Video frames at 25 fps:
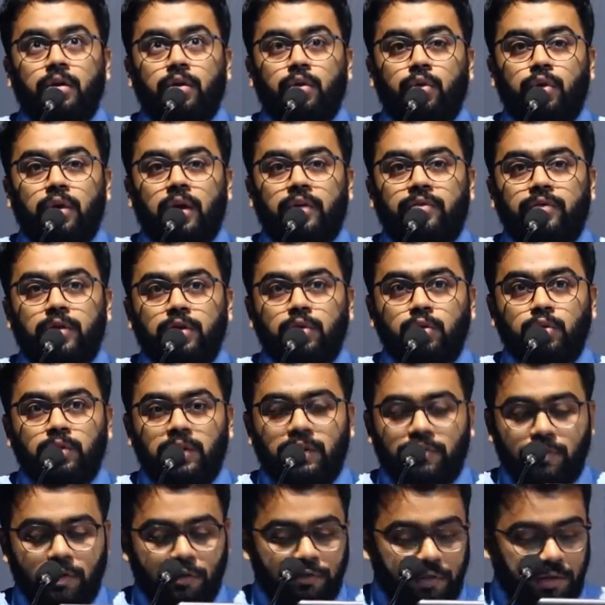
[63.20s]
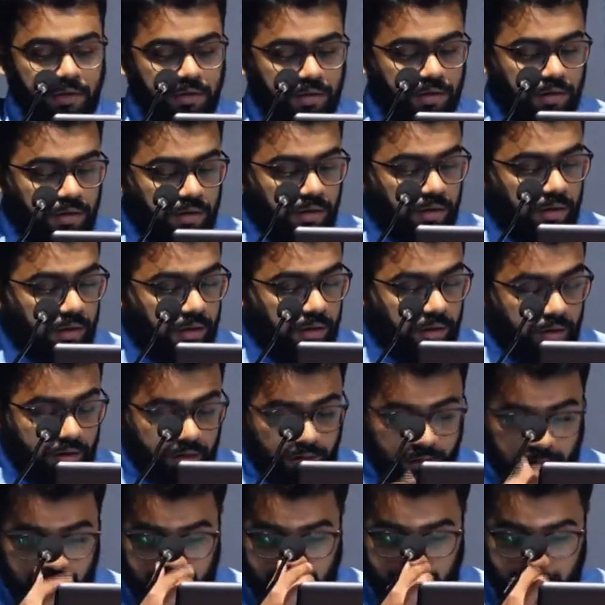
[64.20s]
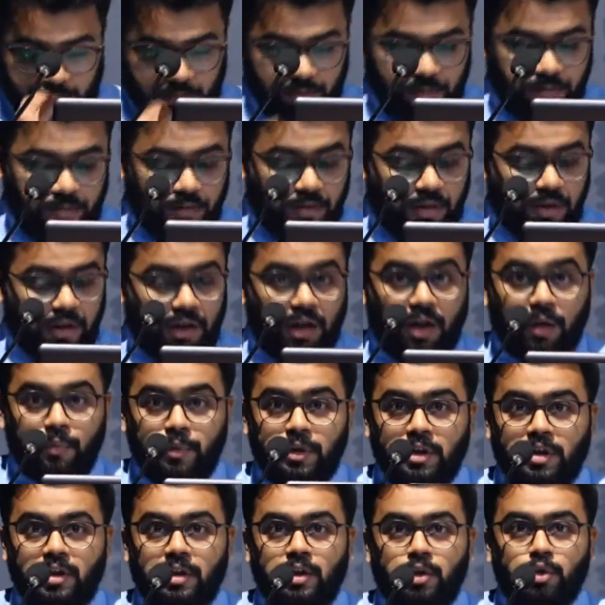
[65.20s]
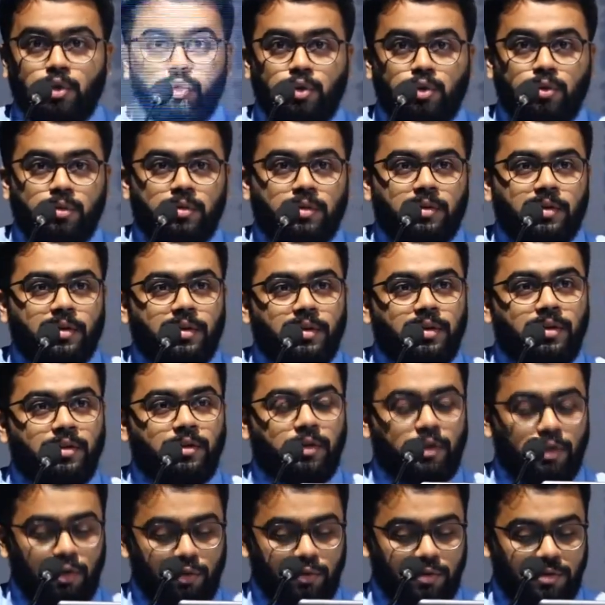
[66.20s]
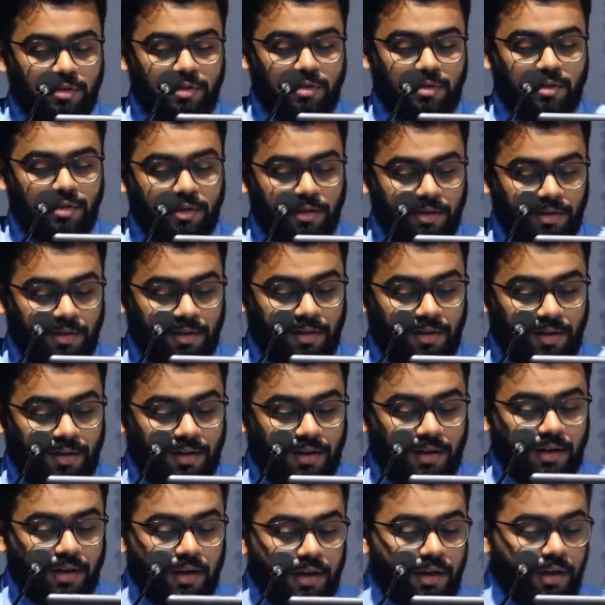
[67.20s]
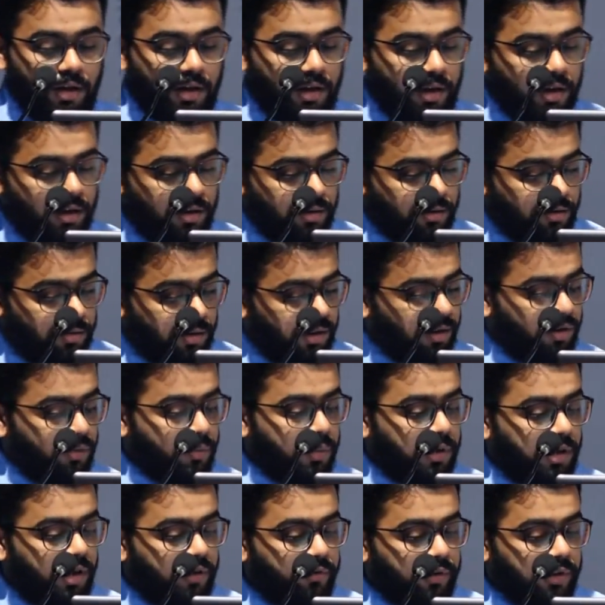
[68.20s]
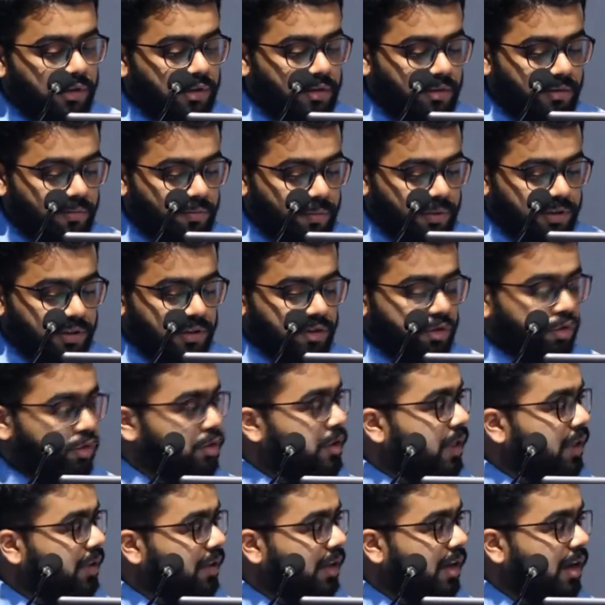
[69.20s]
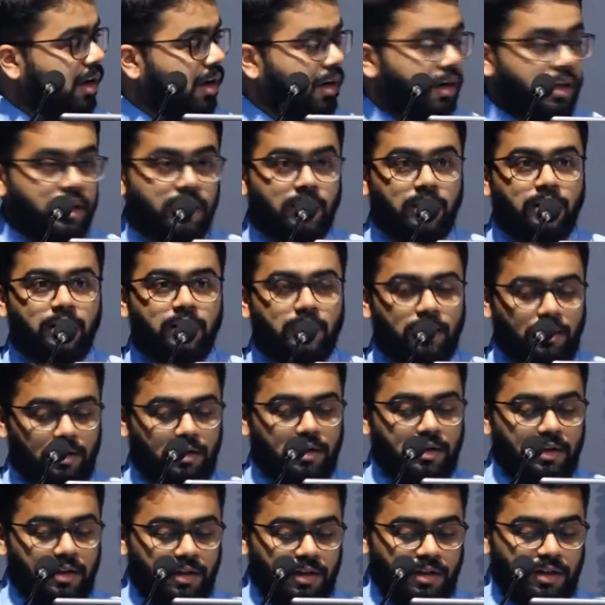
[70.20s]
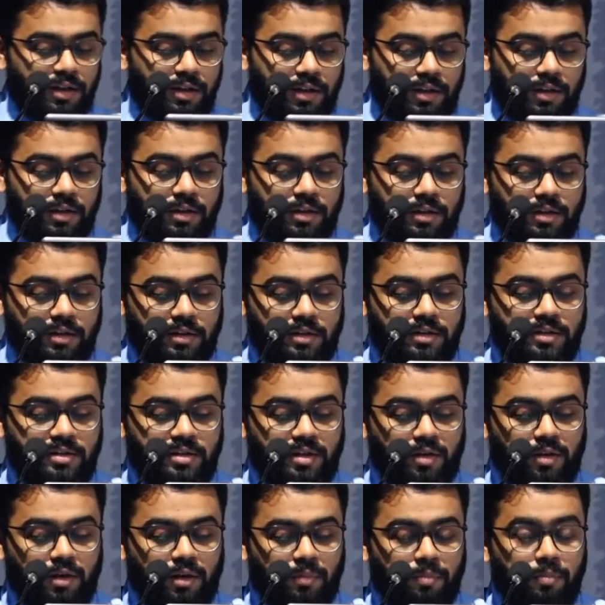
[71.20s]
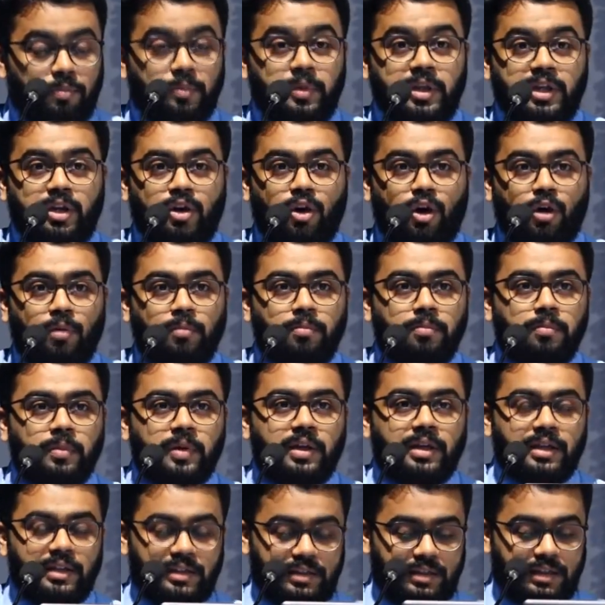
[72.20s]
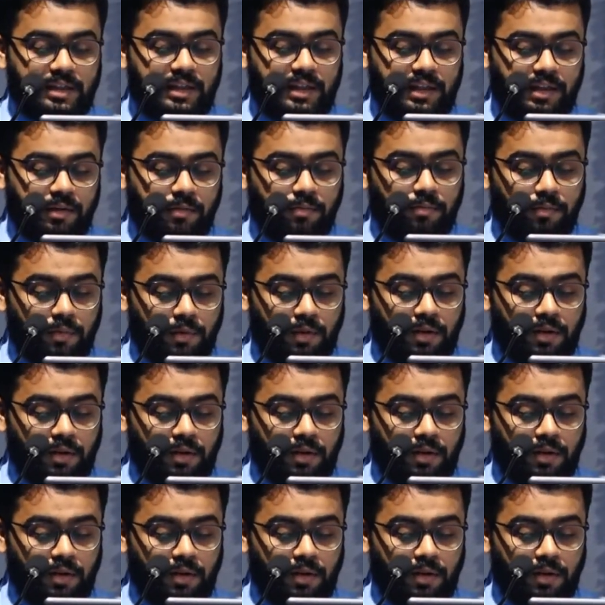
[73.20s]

Good afternoon, everyone. I'm here to introduce our beloved Mrs. Sujata Rangnekar. She's a BCom, ACA,